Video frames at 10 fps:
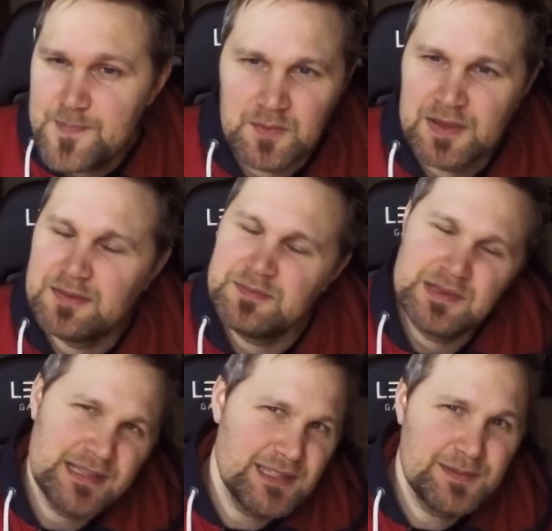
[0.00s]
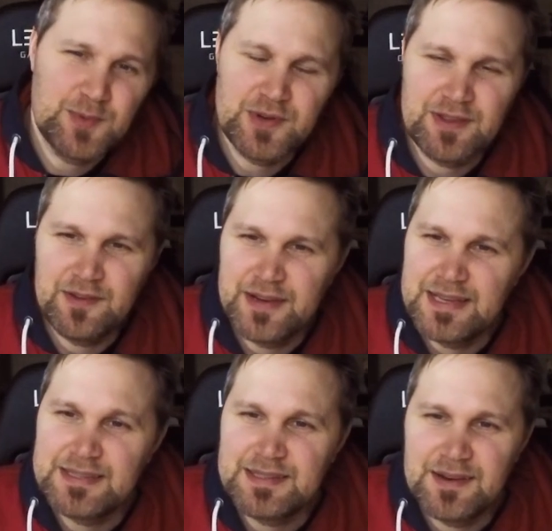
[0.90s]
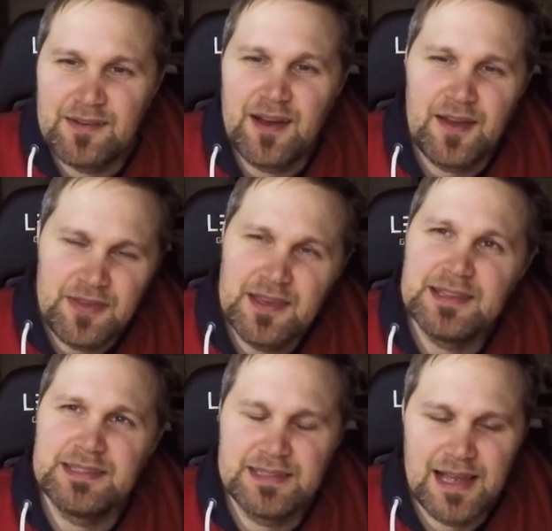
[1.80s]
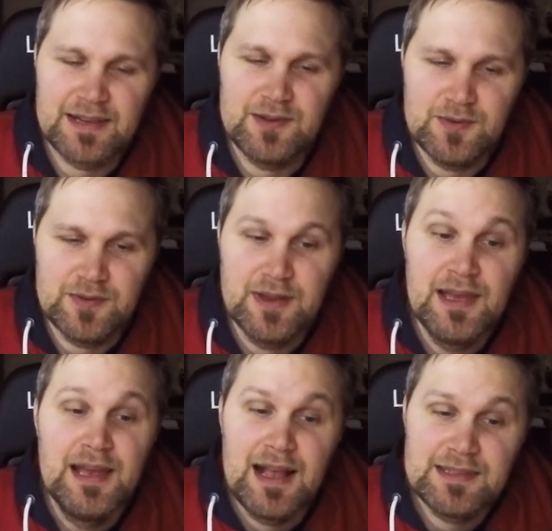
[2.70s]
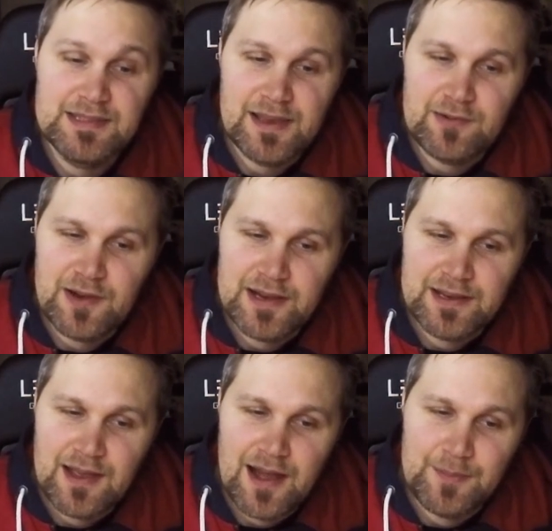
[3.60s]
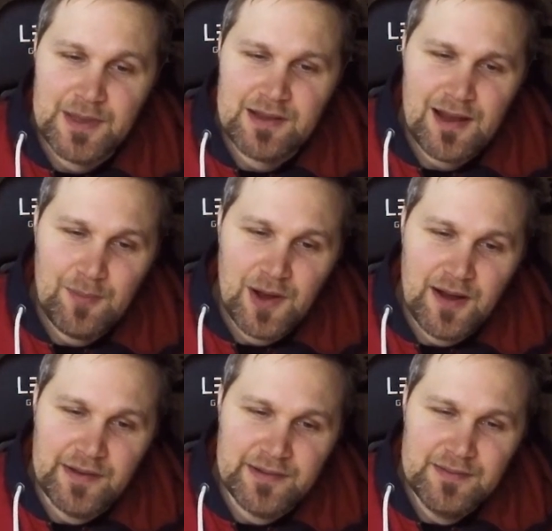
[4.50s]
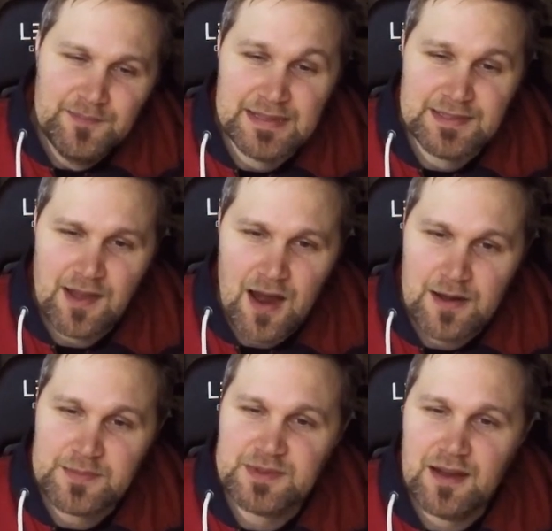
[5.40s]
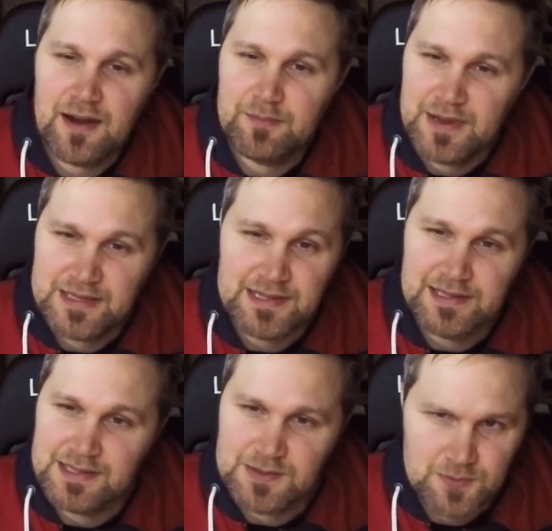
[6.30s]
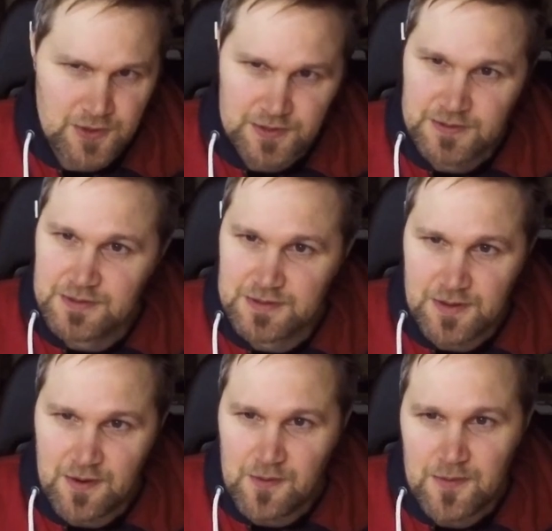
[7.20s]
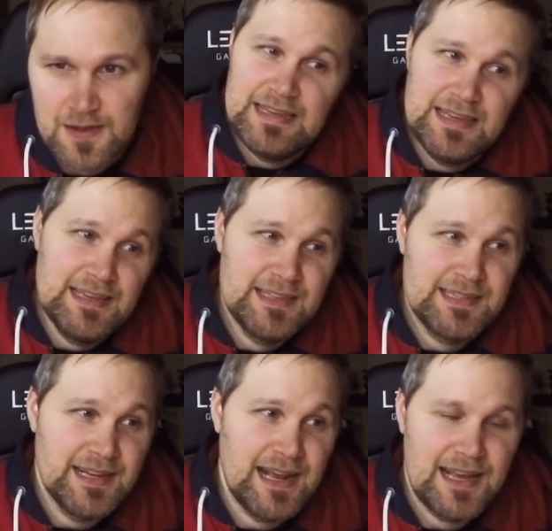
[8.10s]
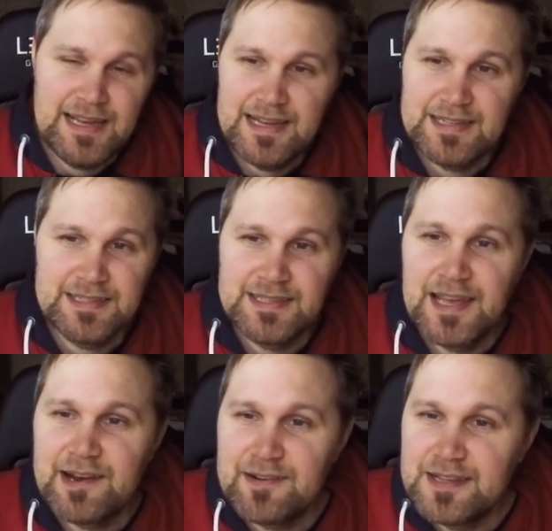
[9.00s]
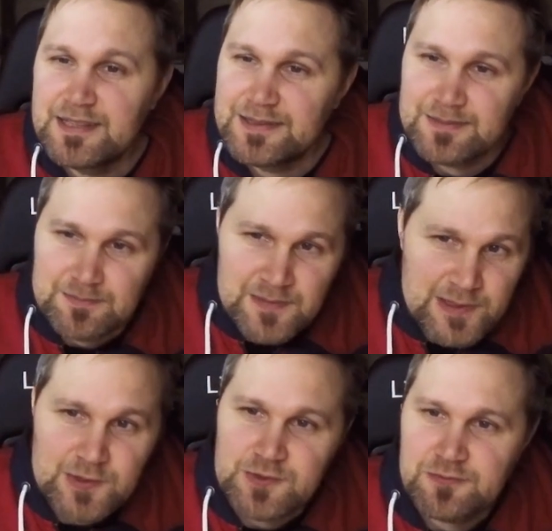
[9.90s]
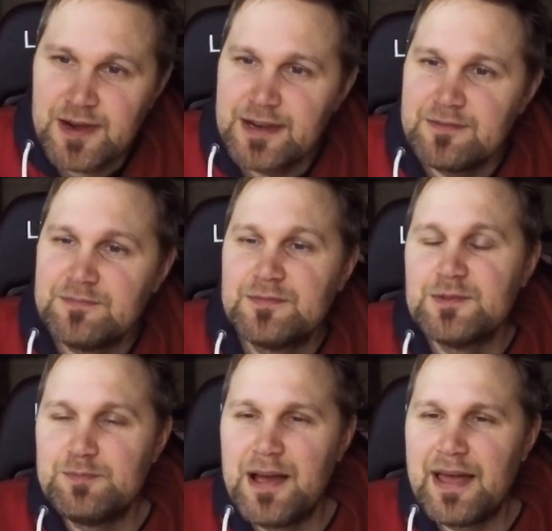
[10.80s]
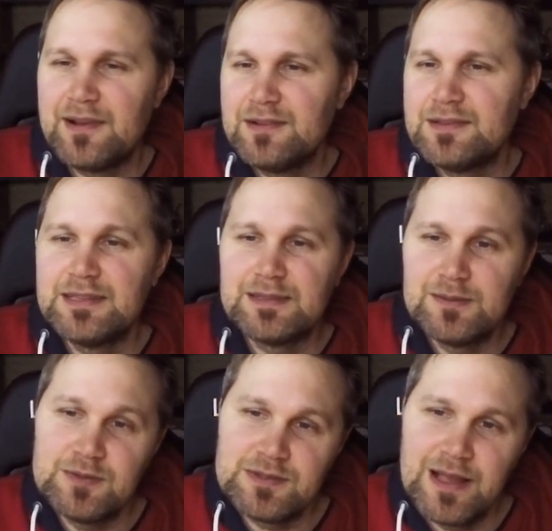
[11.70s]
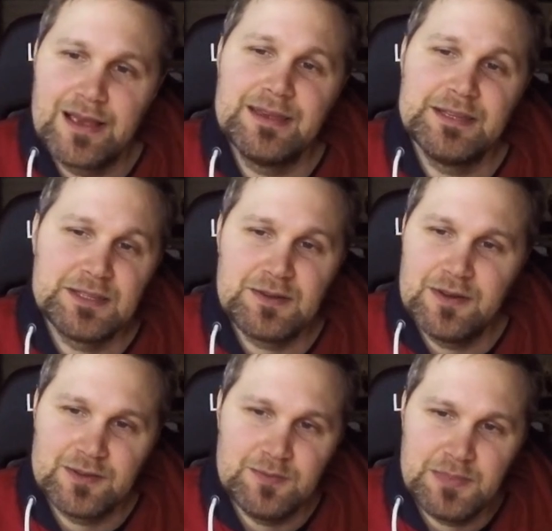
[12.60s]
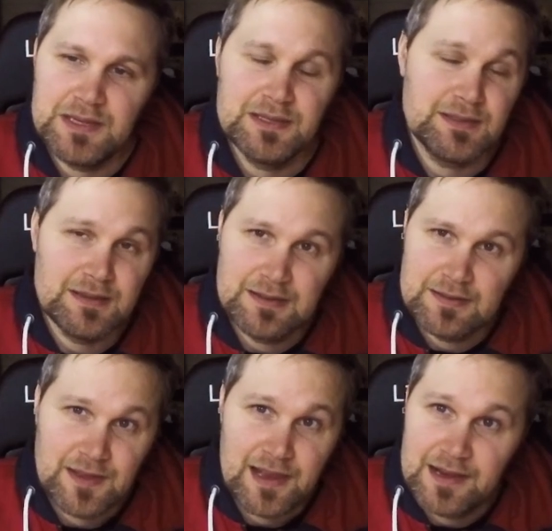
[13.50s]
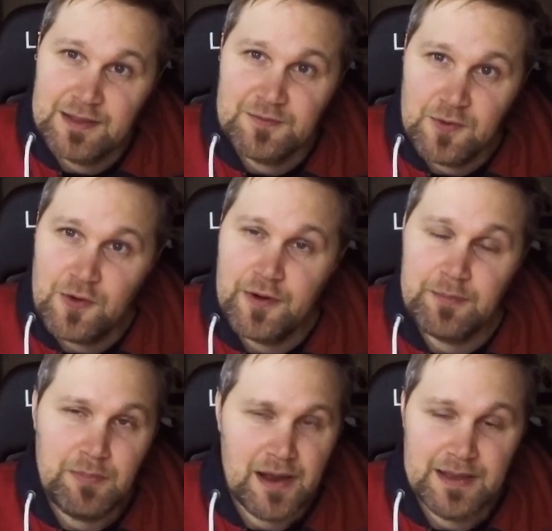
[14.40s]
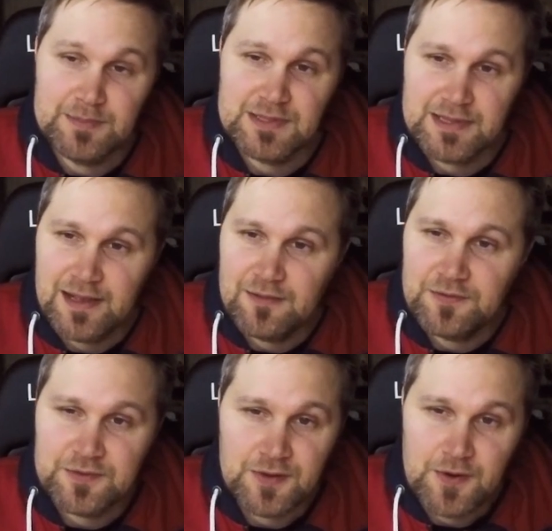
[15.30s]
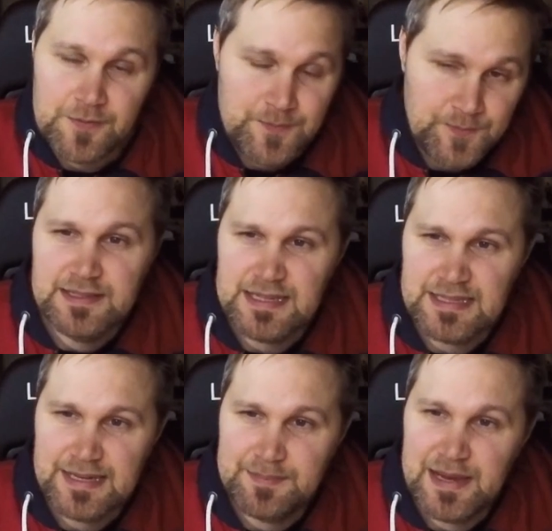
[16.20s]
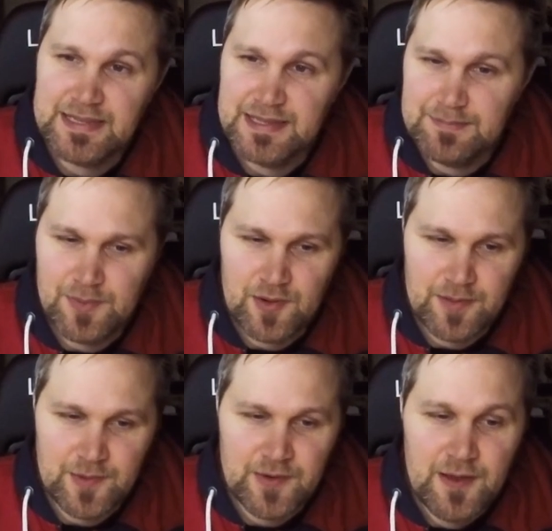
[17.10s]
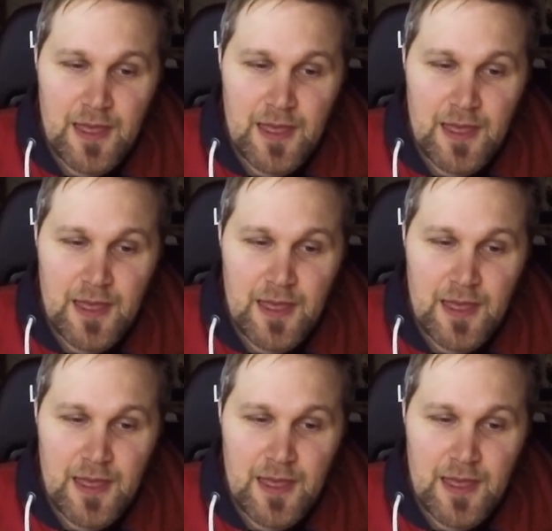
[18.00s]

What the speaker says: Well, let's just put it on S tier. I think it's that good. And Ceruledge, I mean, come on. Its arms are basically swords, so it's an S tier. It looks ready to battle. It looks like it's going to beat Elite Four by himself, so that's an amazing Pokemon.